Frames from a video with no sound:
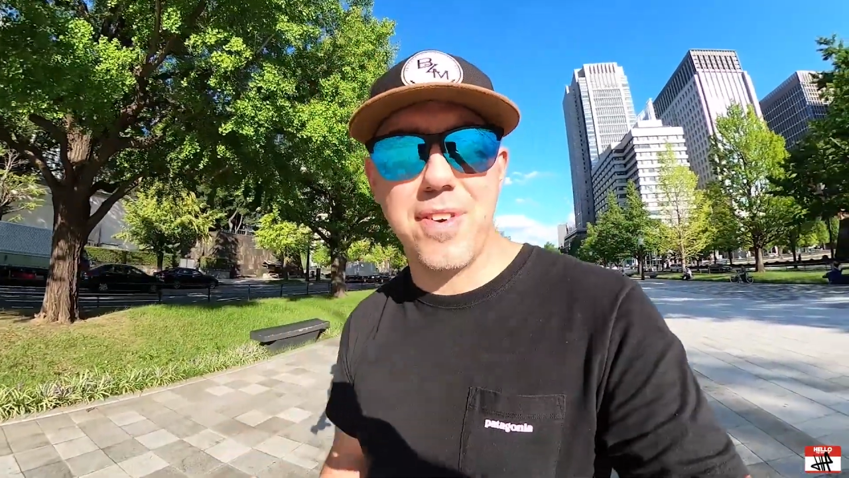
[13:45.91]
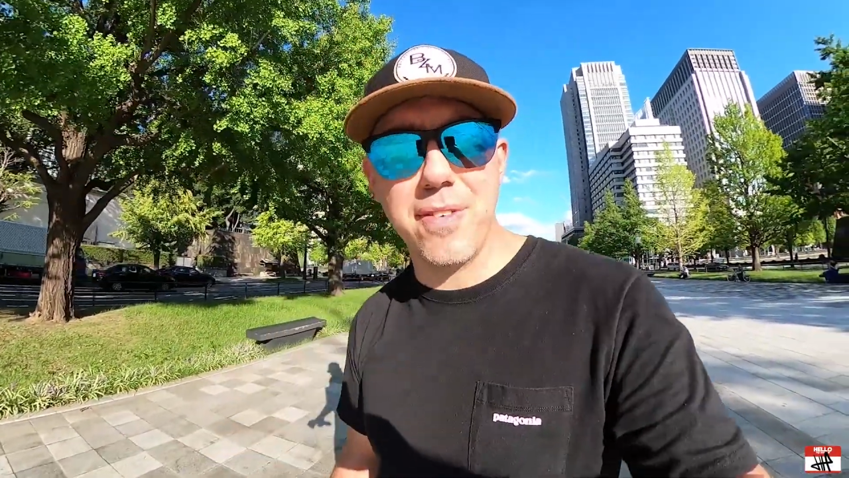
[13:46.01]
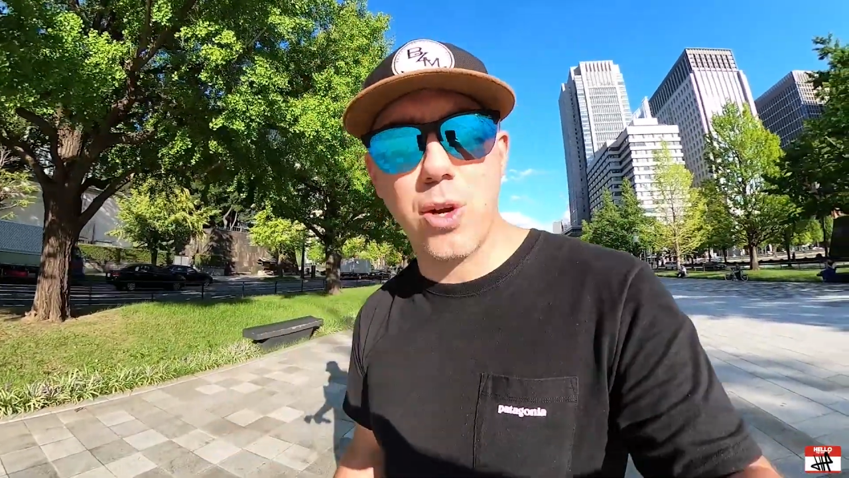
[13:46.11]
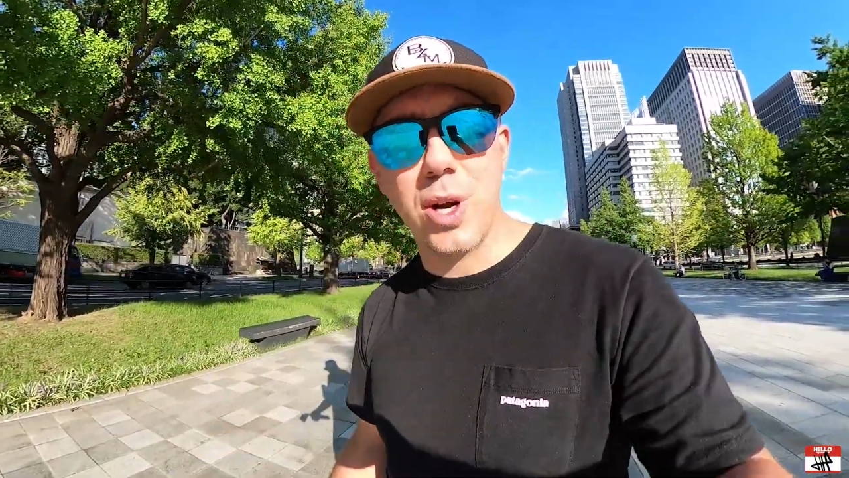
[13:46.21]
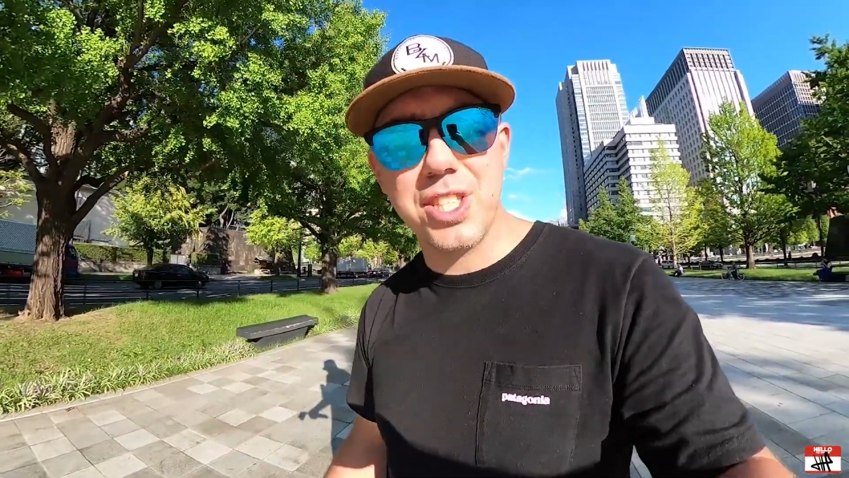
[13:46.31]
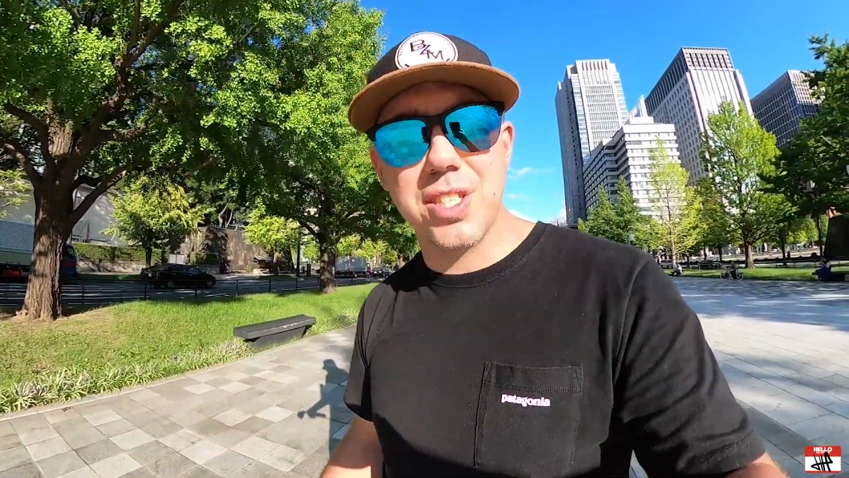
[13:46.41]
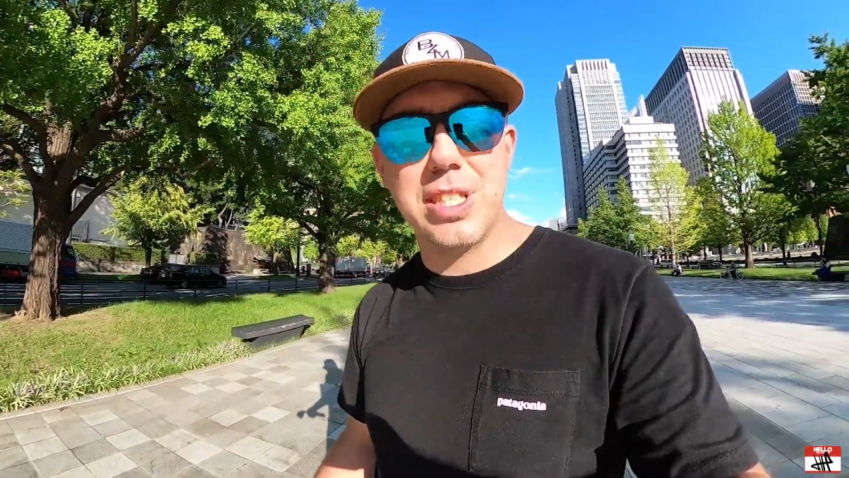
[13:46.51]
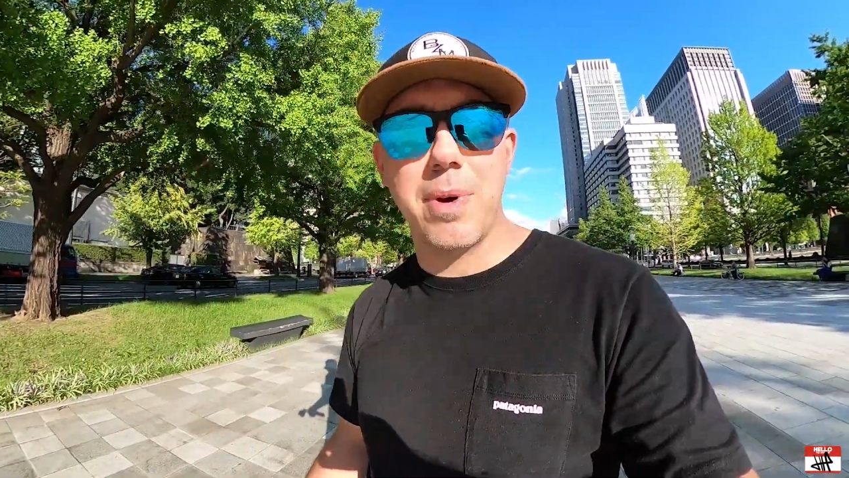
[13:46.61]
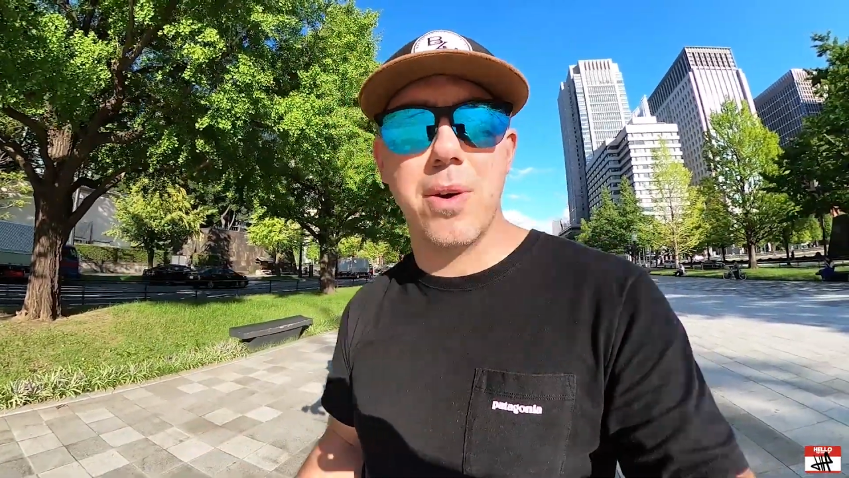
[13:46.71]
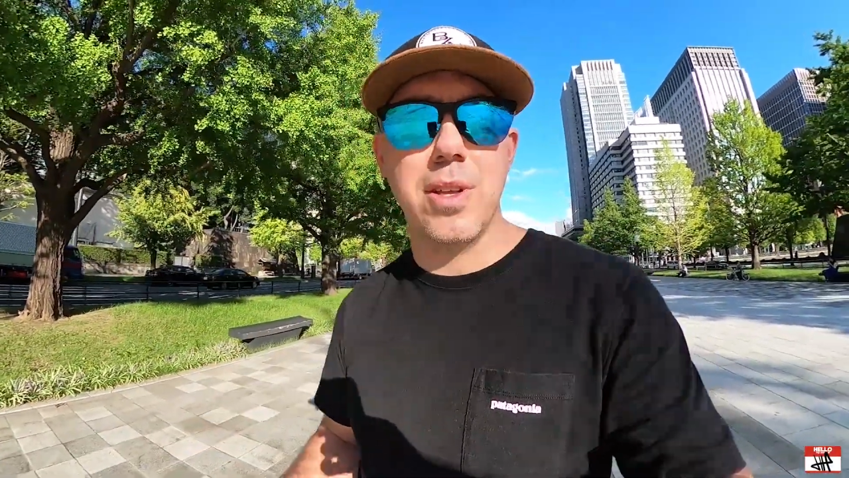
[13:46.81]
If you have any
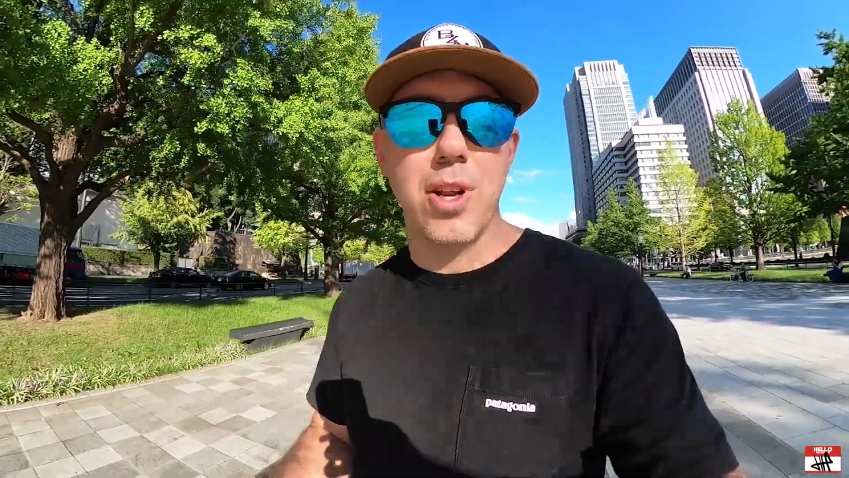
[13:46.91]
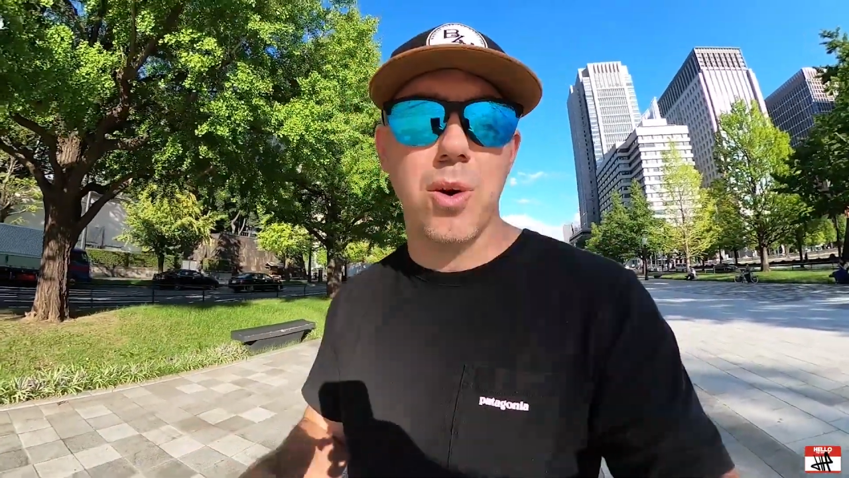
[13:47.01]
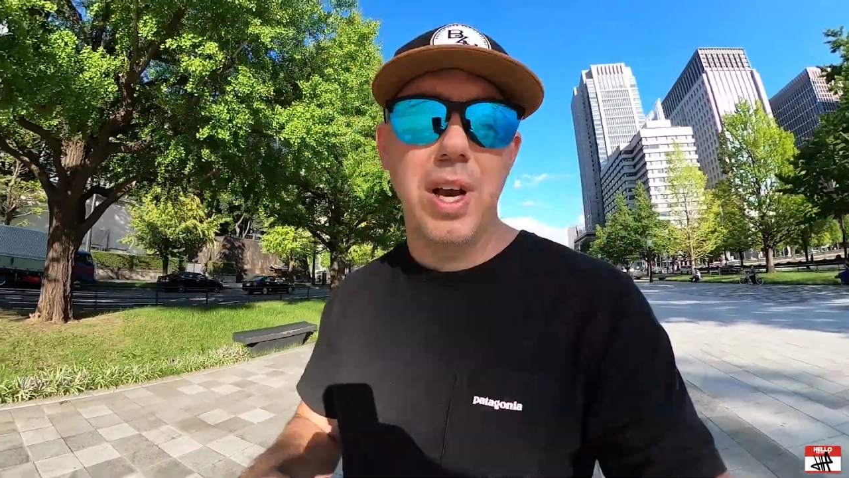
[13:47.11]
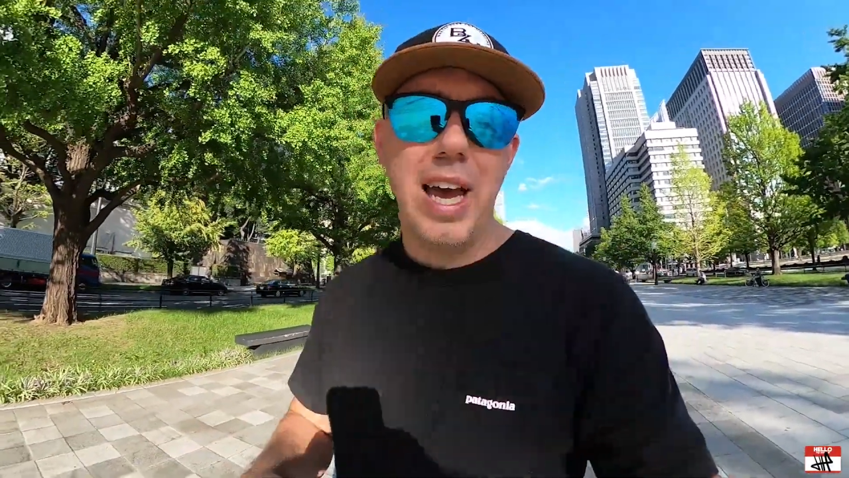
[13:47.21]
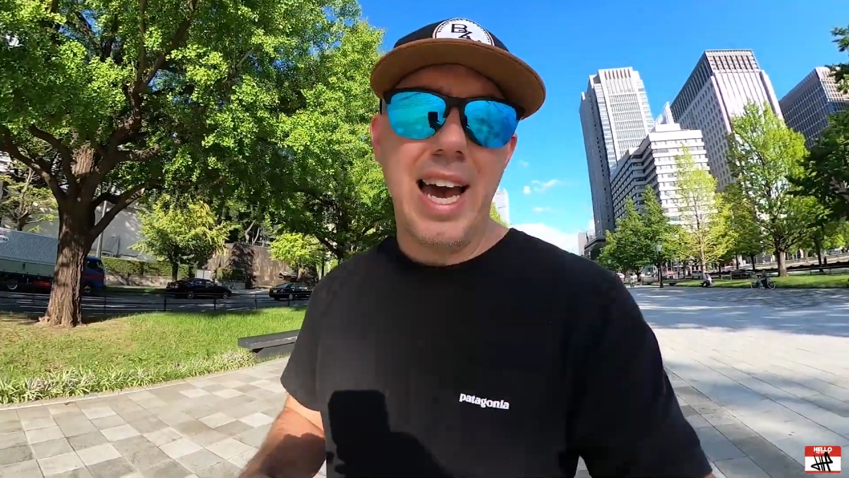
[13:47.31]
questions about, you know,